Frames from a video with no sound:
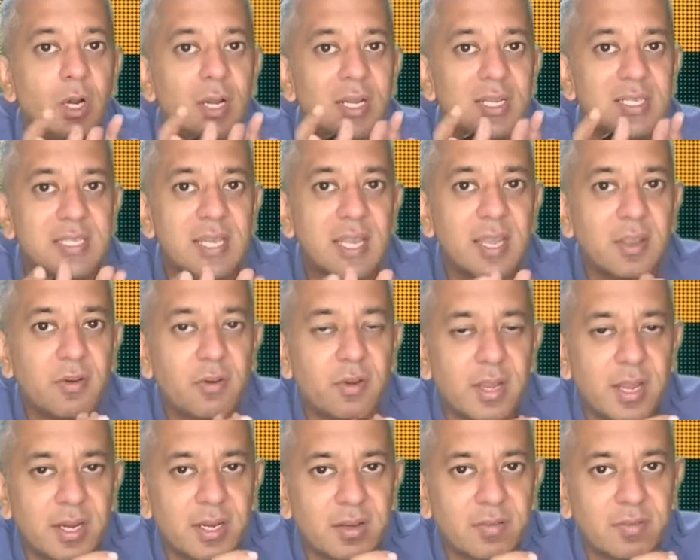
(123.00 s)
as secondary
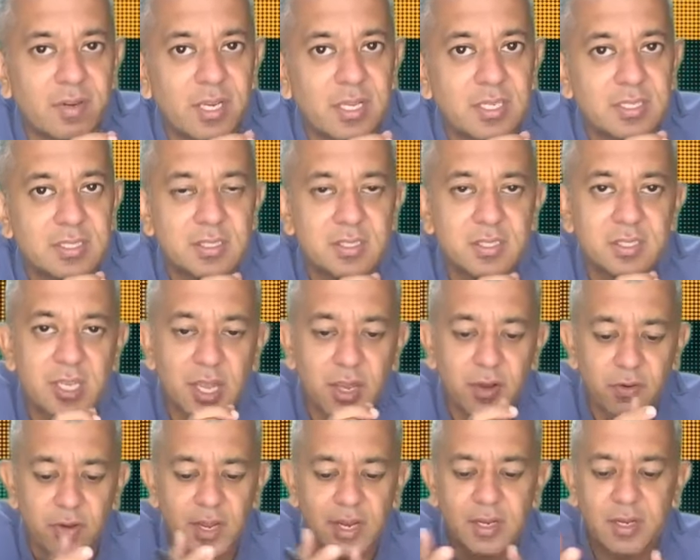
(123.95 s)
activities. In secondary
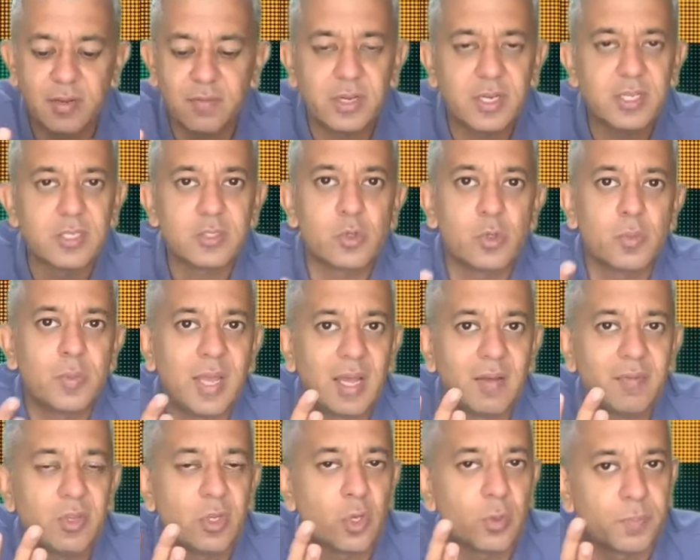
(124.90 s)
activities, you'll be having
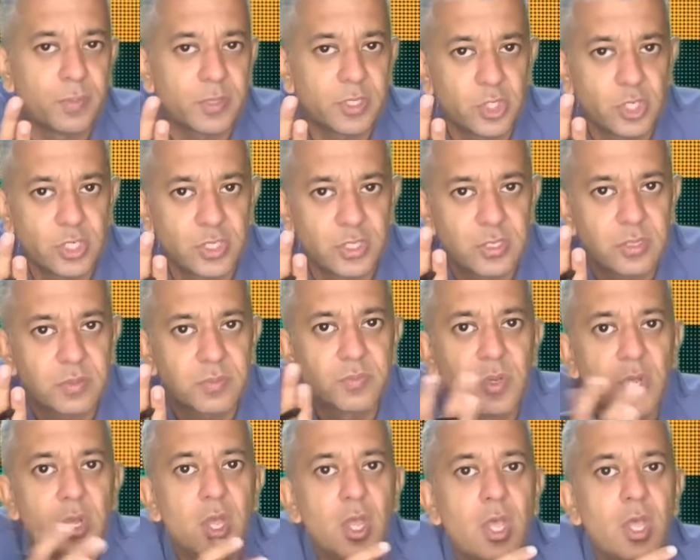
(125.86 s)
your purchases.
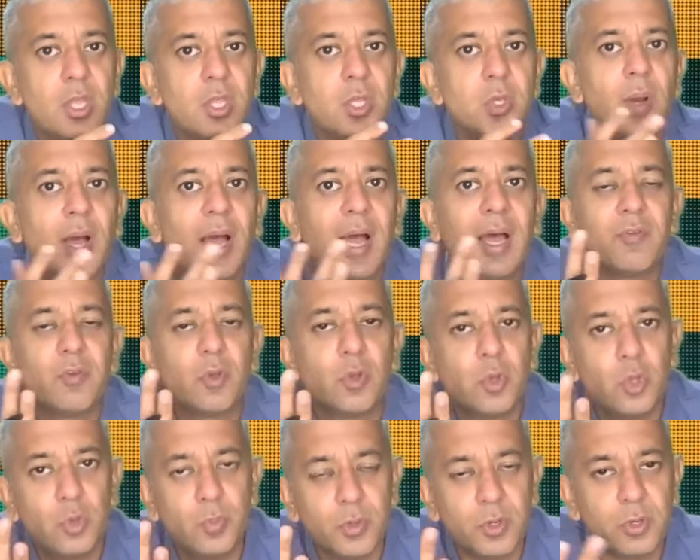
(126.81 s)
You have your
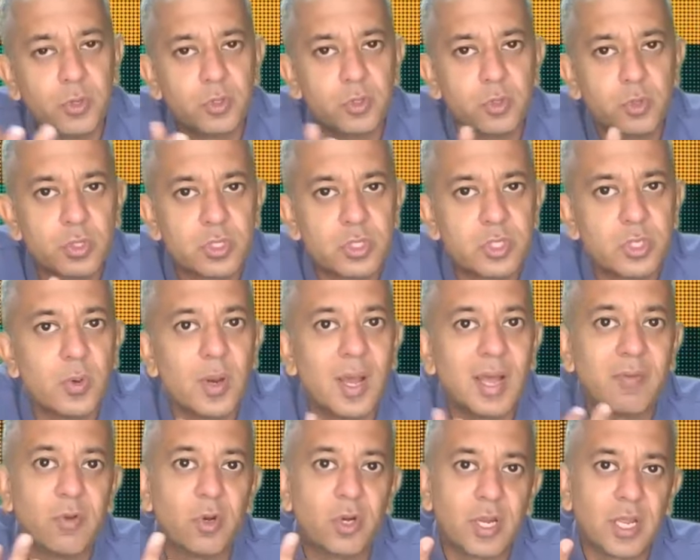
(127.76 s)
human resource, you have
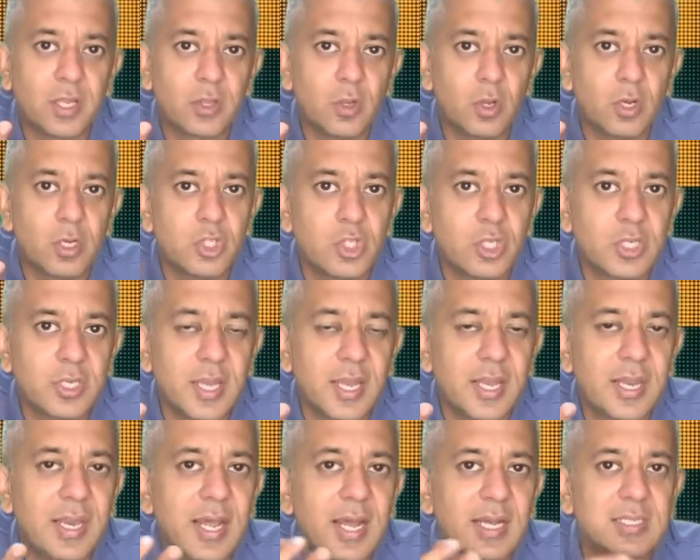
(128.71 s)
your technology, and
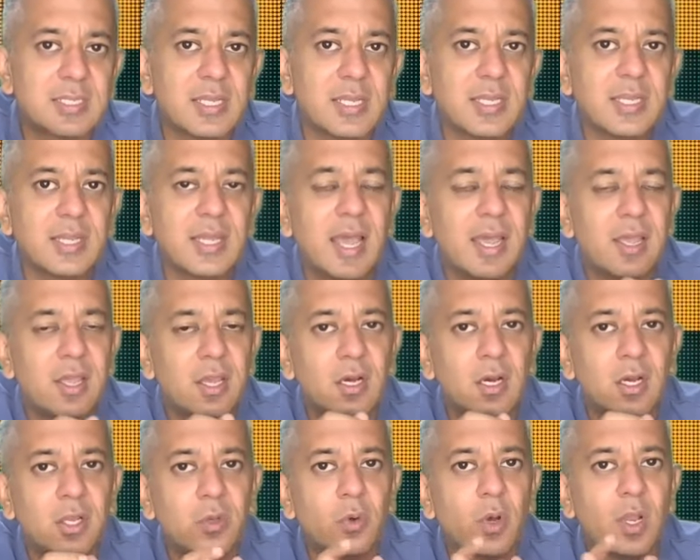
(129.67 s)
lastly,
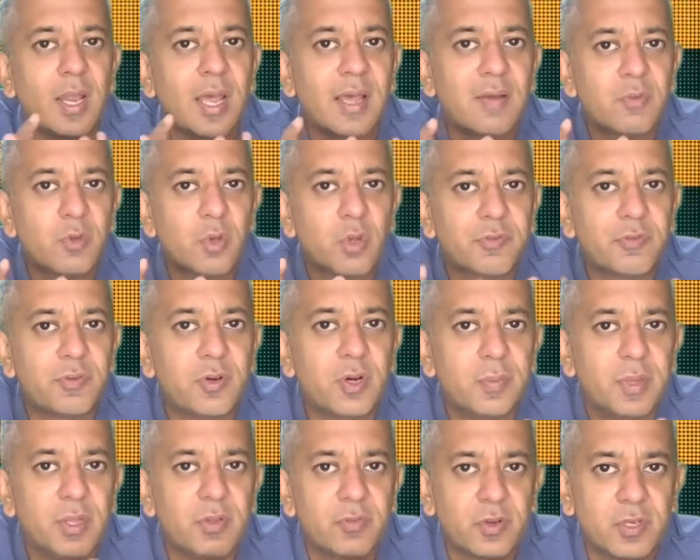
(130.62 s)
you all have your firm
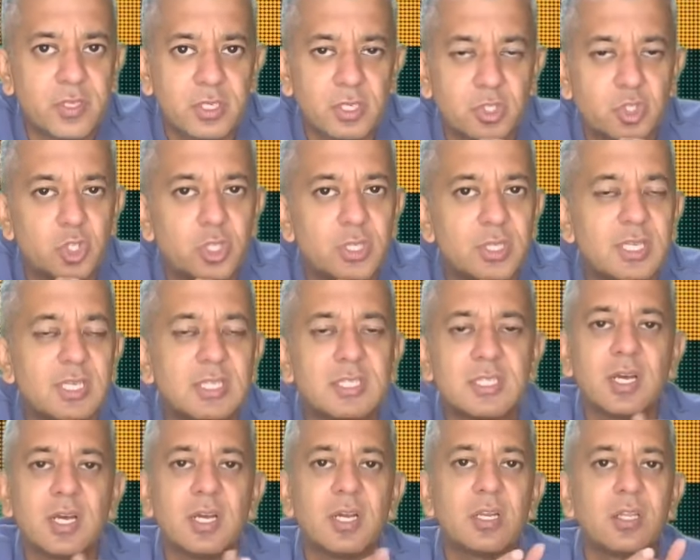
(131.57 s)
infrastructure. These
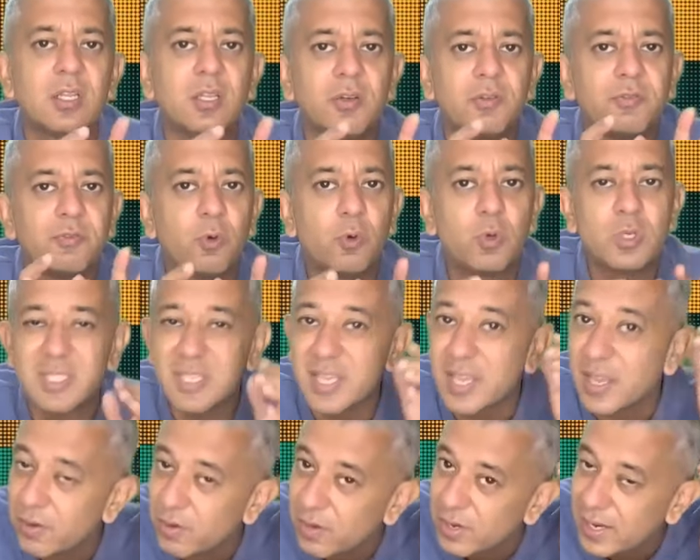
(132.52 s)
are the 4
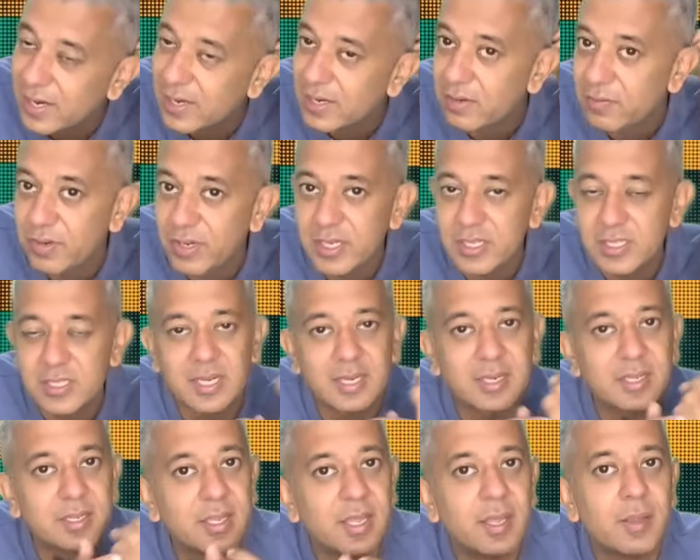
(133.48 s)
secondary activities that are
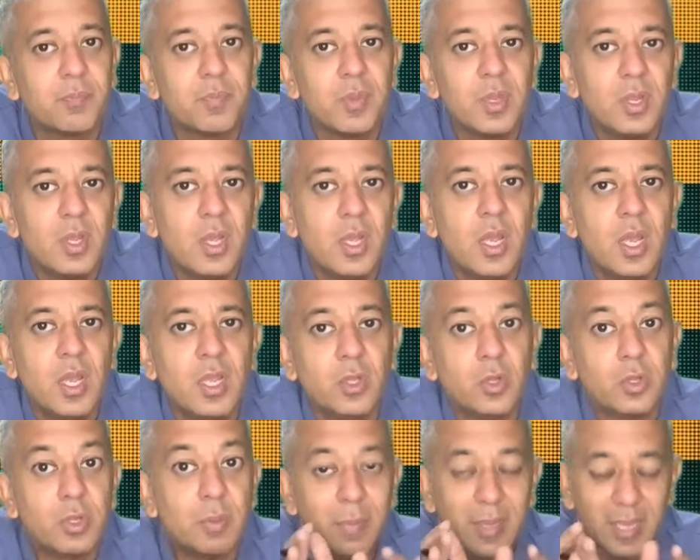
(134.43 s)
there. Now, the
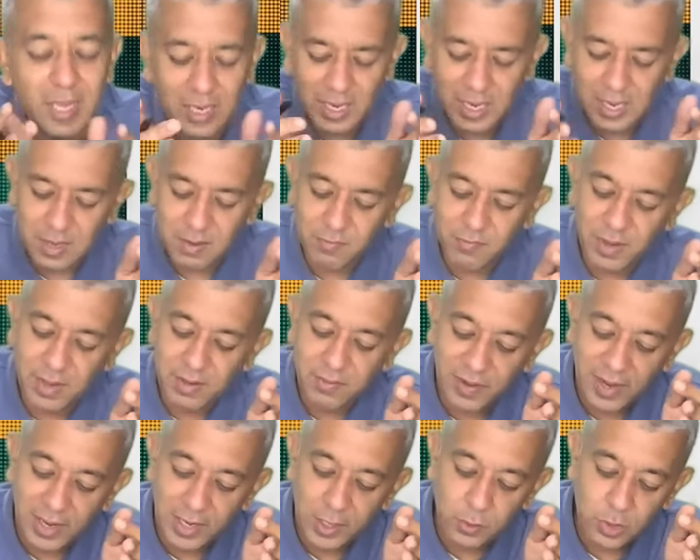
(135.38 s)
main aim by
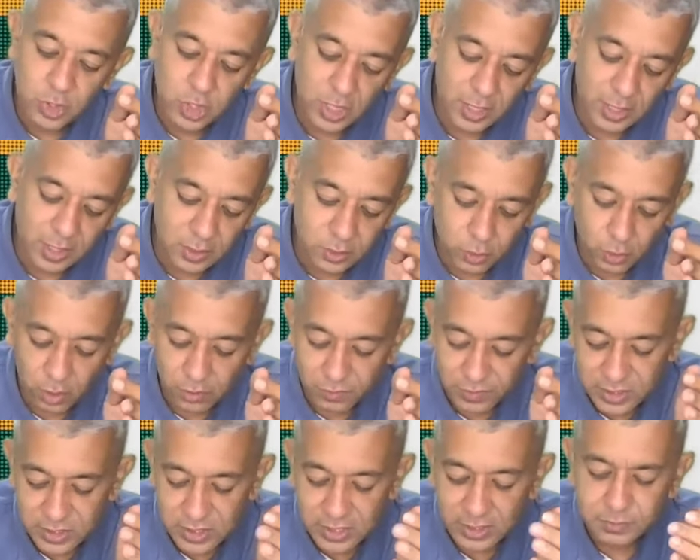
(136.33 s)
value chain is always
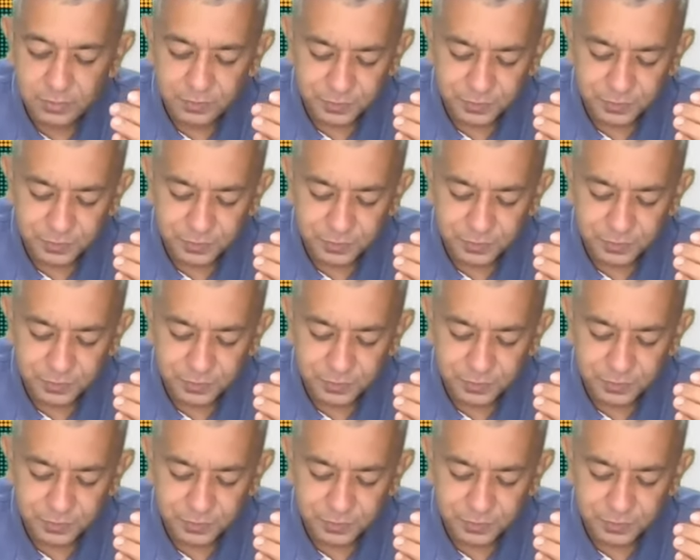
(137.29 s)
done